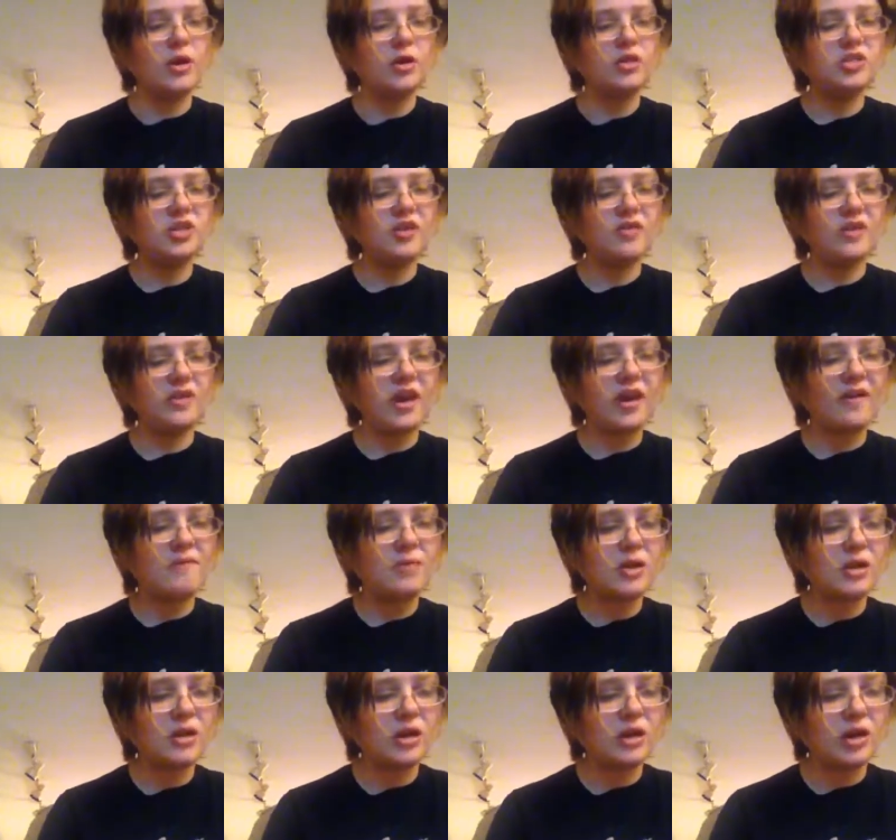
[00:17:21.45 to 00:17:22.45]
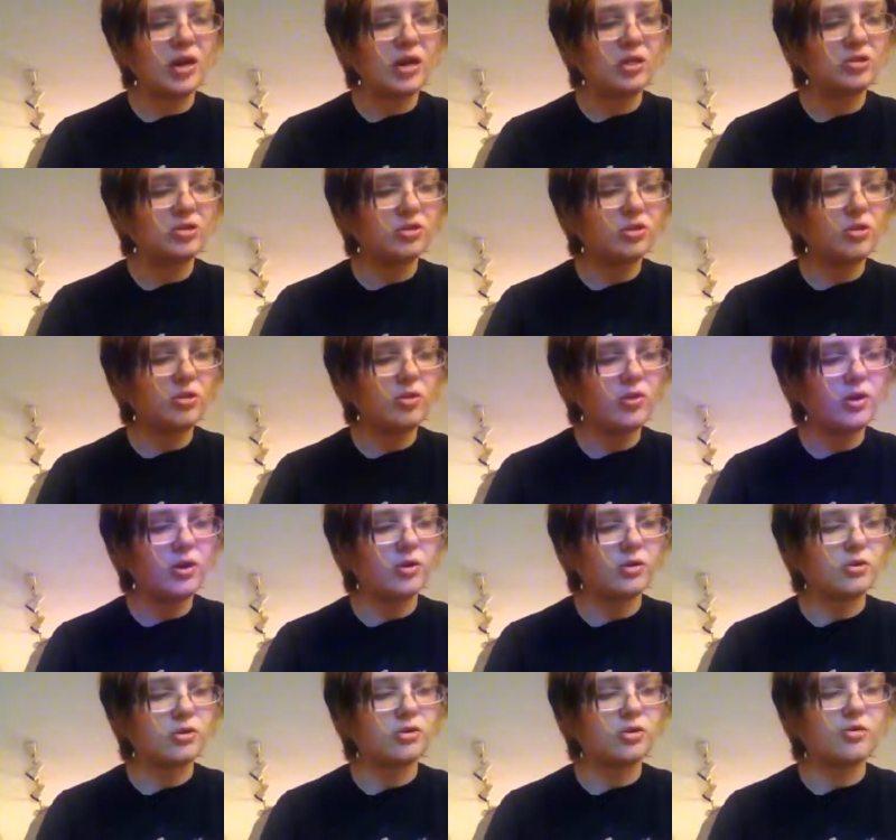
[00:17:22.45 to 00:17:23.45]
she even gave me an occasional coin
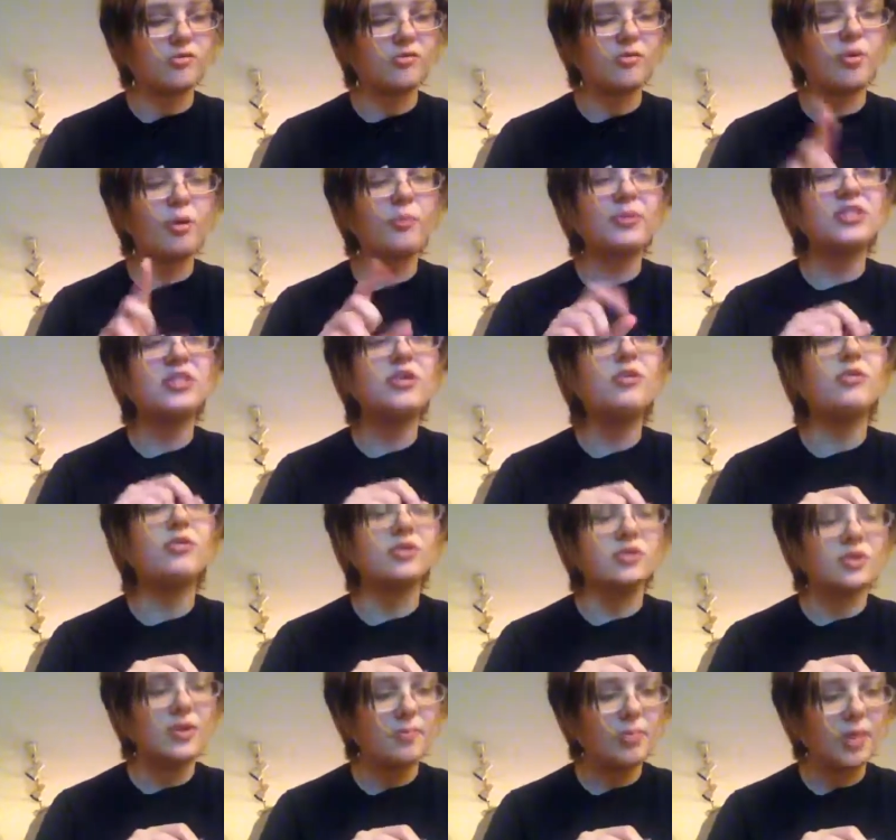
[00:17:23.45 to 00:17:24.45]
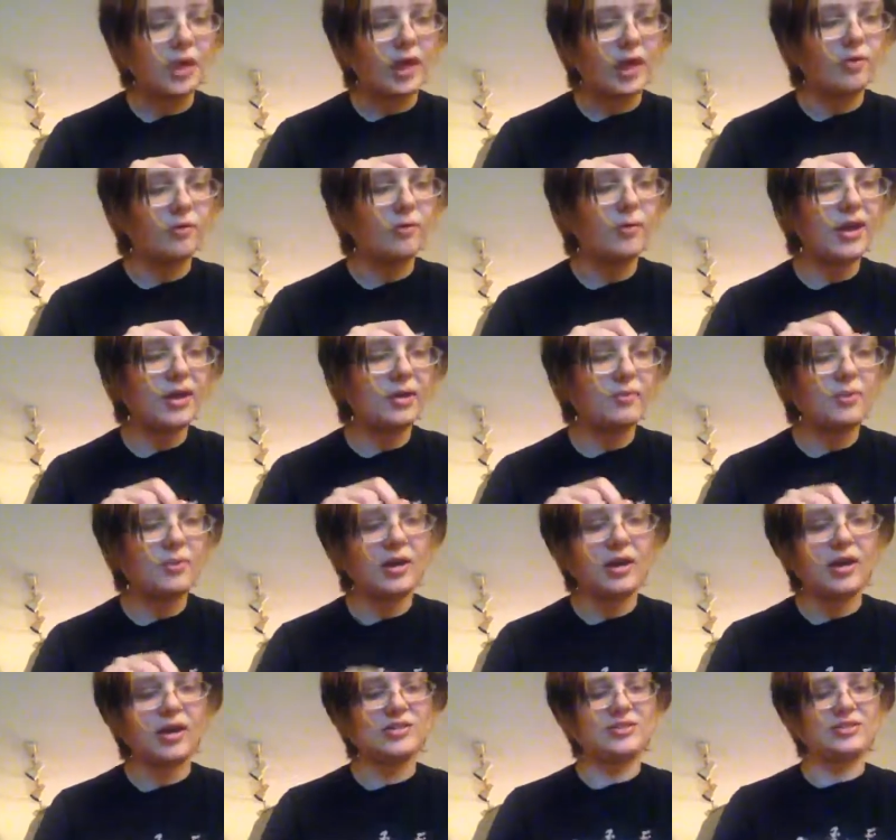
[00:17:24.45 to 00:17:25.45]
or two for more materials, and reminded me
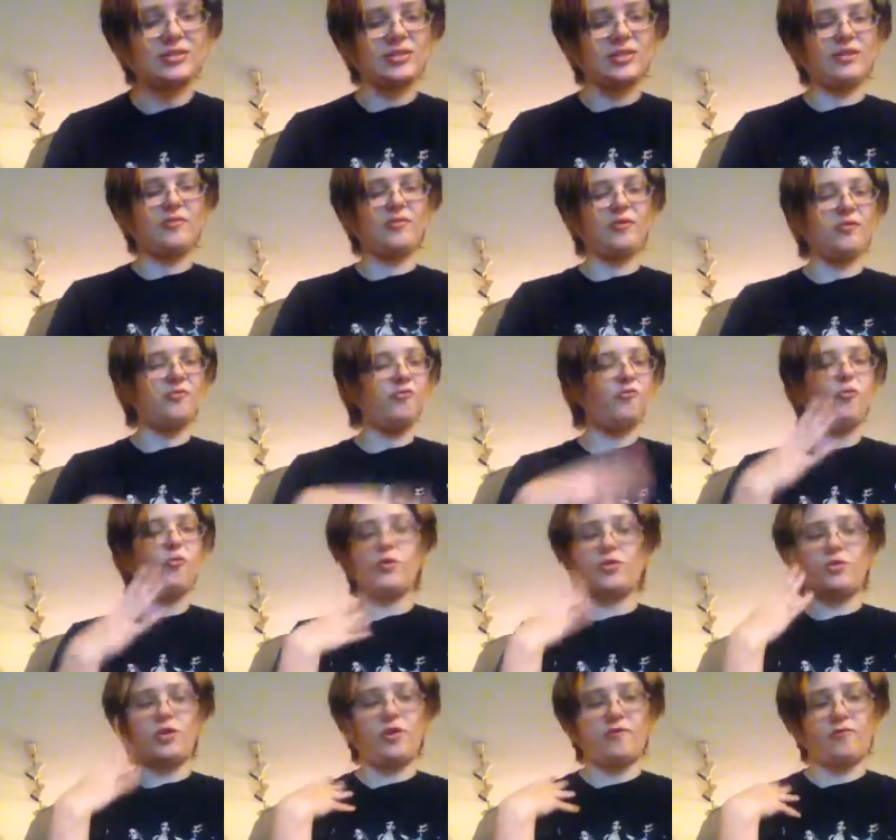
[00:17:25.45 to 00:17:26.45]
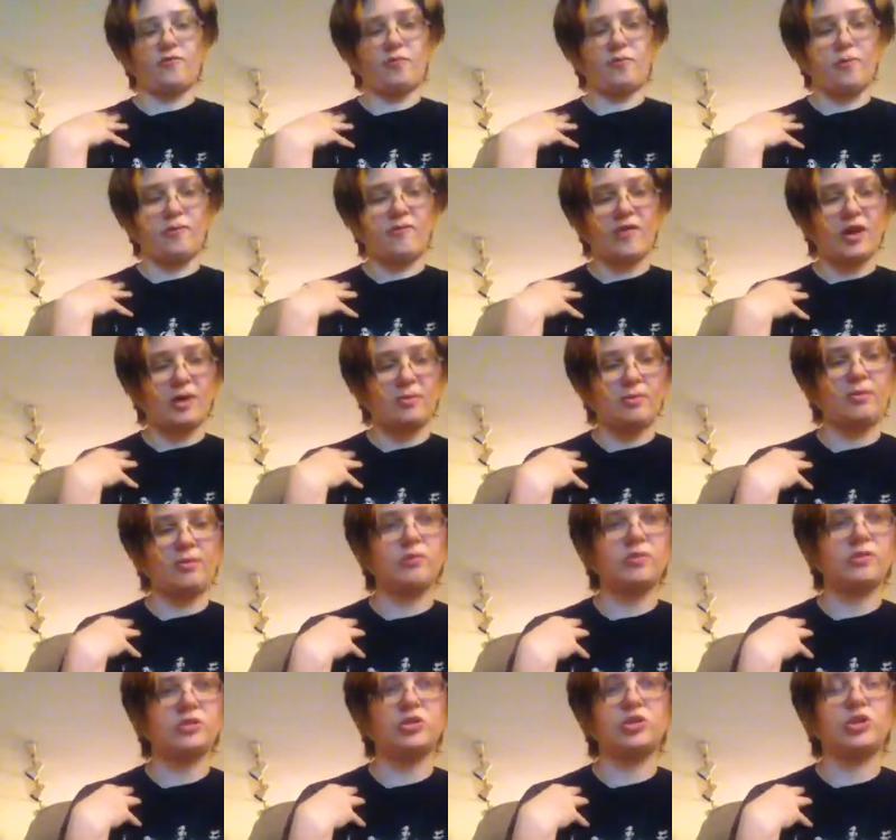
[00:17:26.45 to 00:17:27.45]
constantly of her forethought for providing me
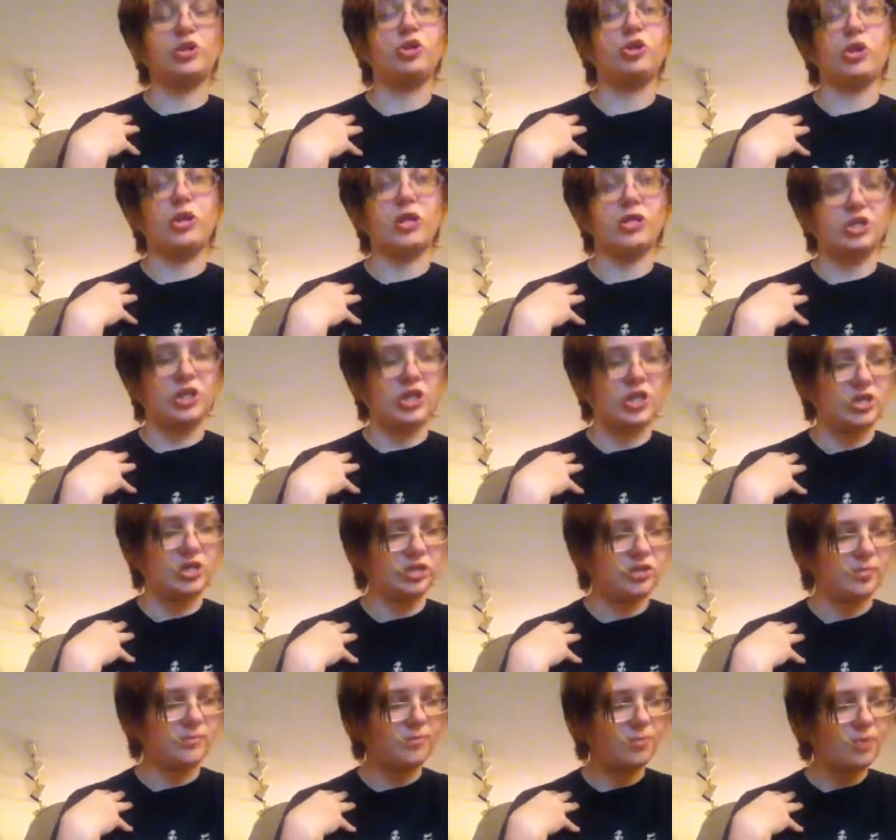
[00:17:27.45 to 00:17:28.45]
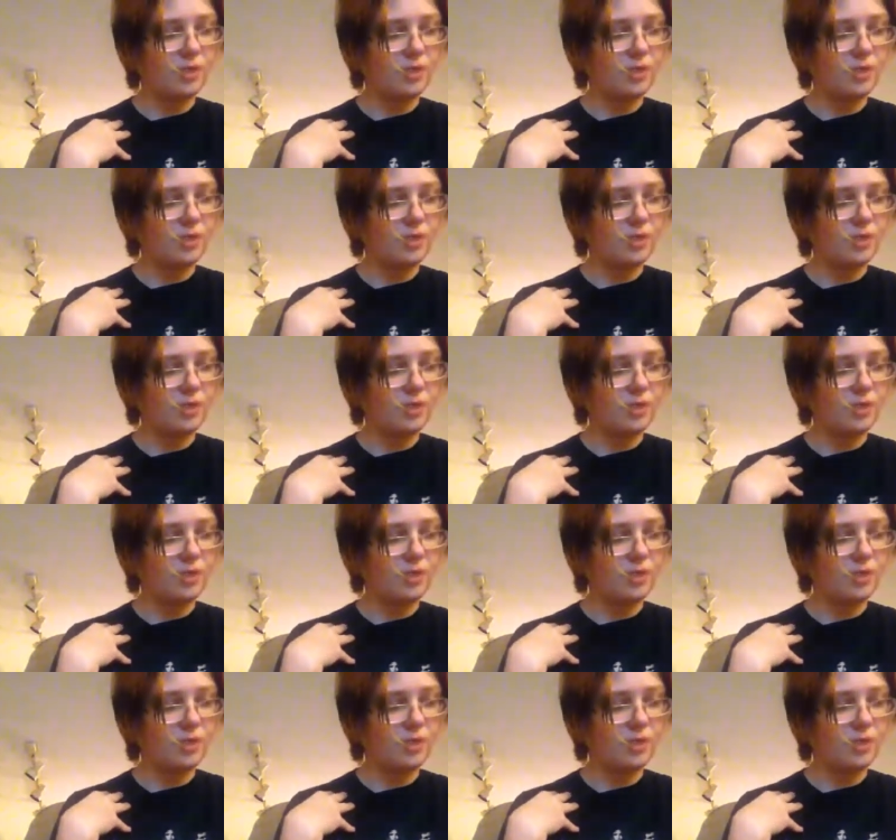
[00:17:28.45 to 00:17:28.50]
with such a good education.